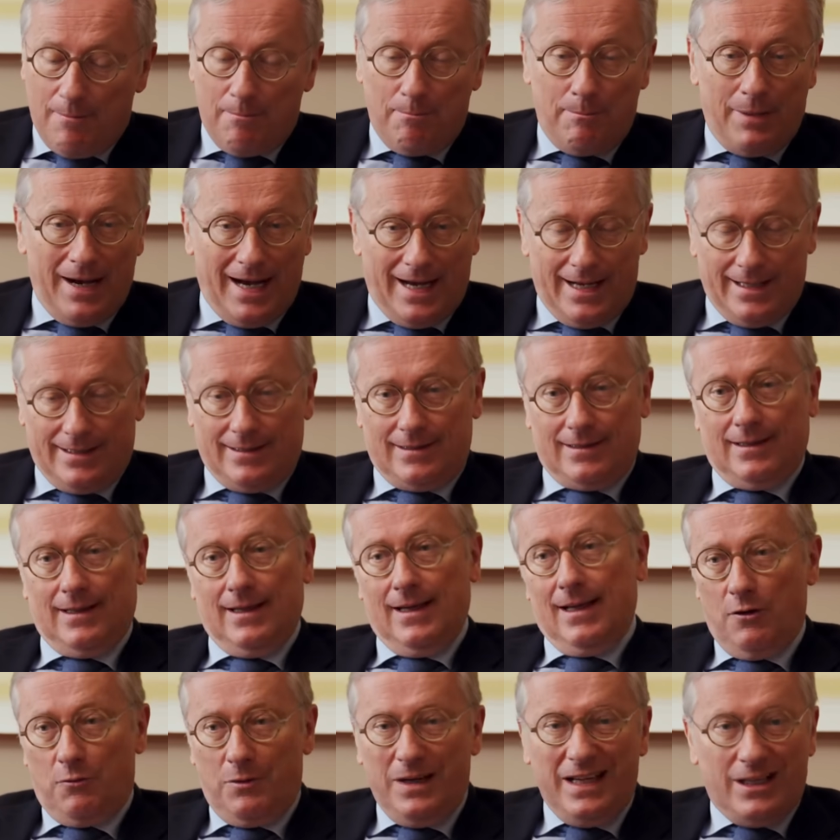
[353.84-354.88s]
But
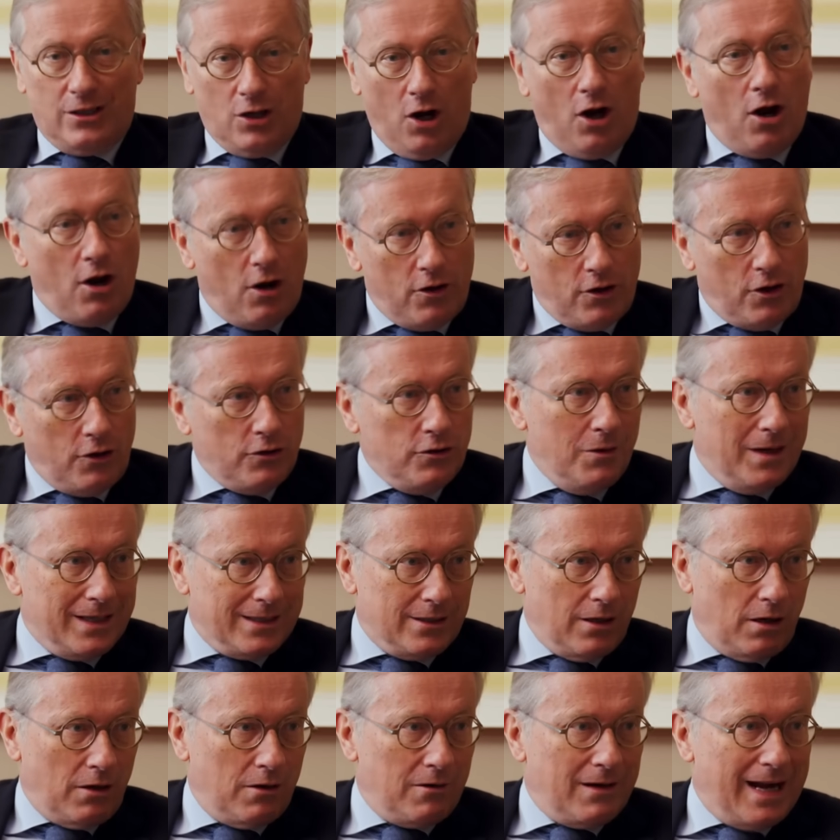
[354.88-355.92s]
the return on US
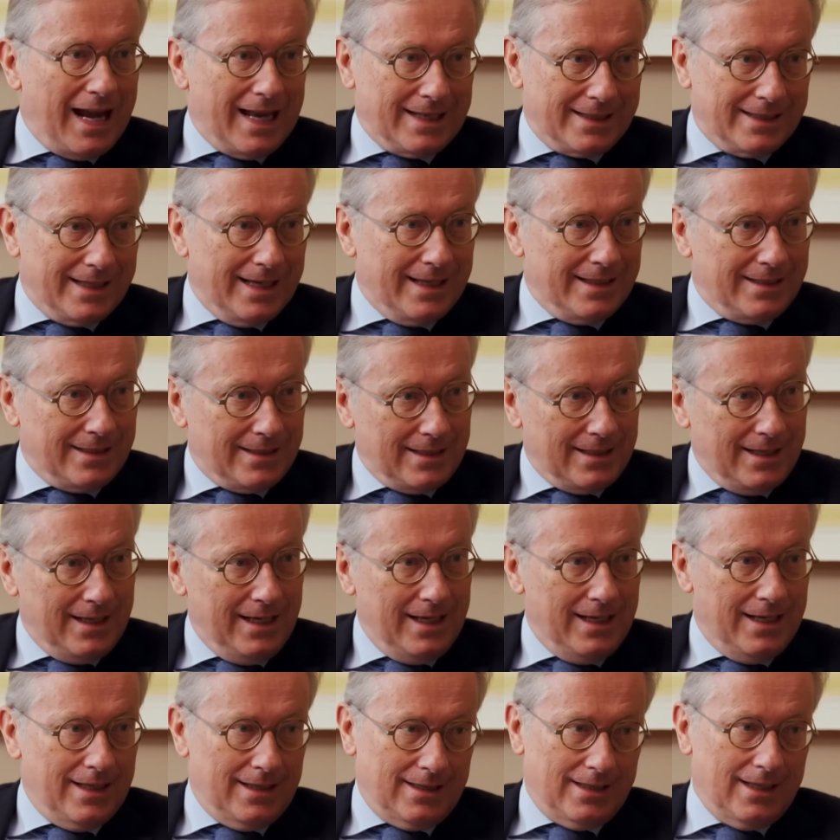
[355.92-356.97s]
dollar assets
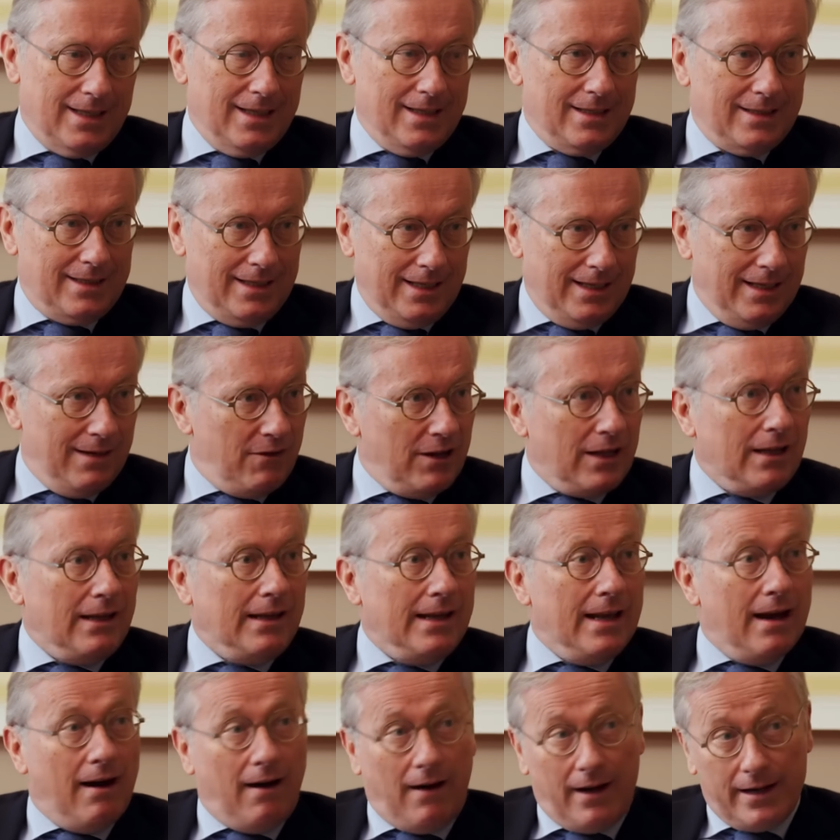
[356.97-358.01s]
is
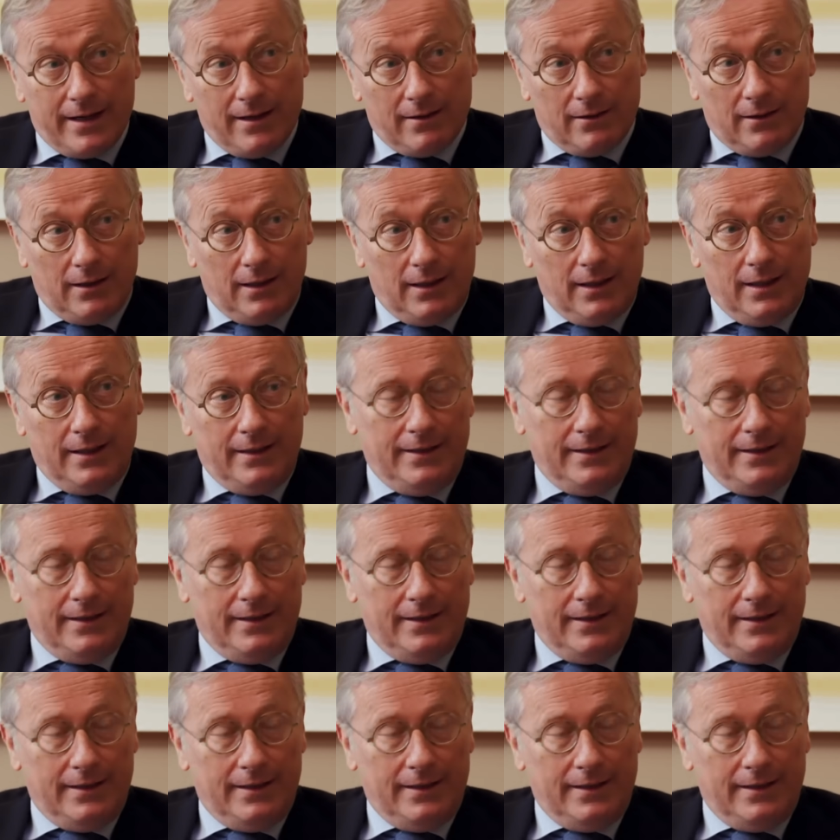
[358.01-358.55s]
significantly higher